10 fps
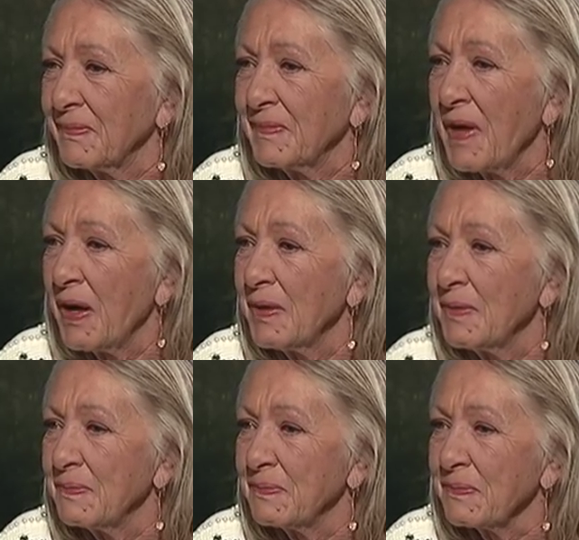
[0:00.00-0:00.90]
you no. see
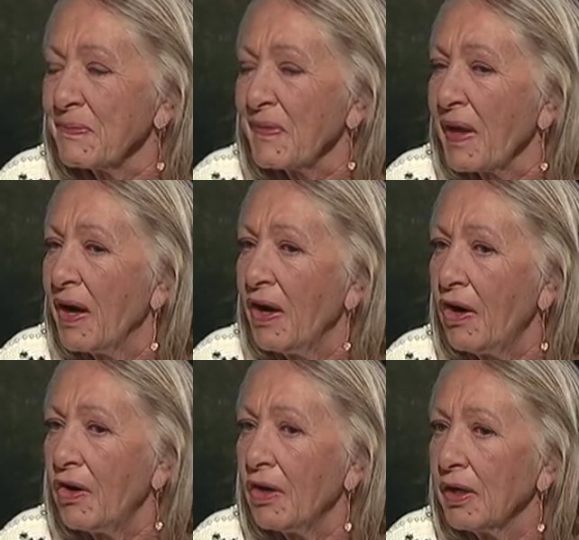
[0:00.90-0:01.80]
taking place?
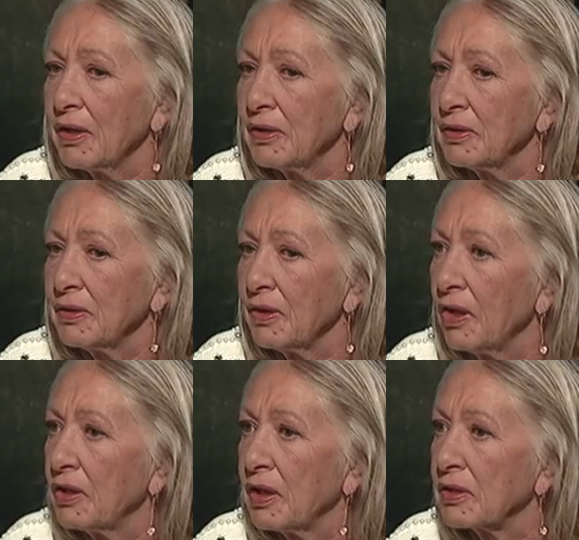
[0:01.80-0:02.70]
I
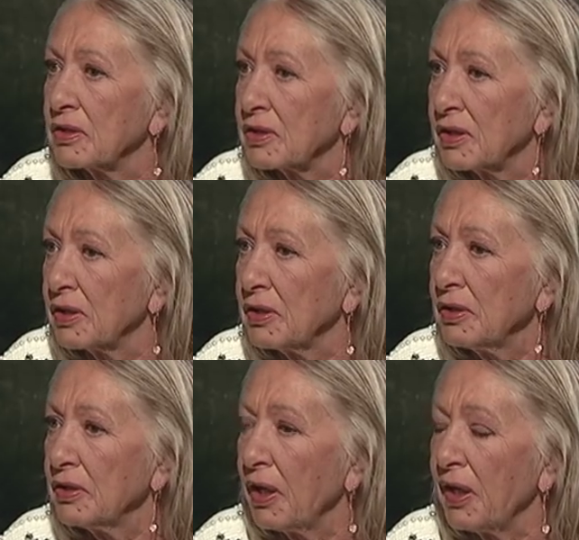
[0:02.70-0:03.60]
I don't see
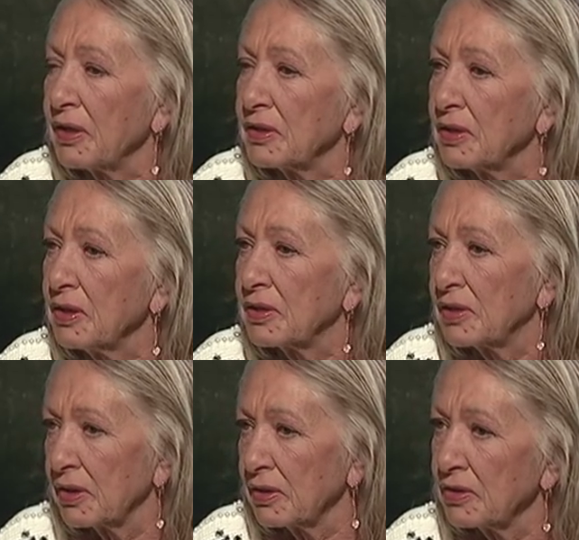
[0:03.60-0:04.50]
it as a
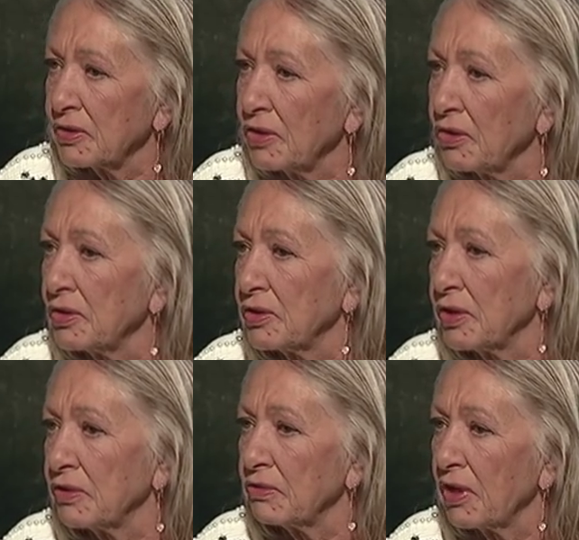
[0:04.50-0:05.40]
second stolen
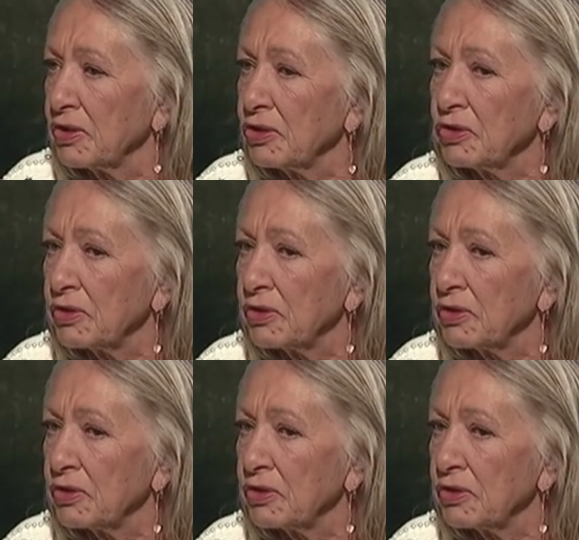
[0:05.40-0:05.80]
generation.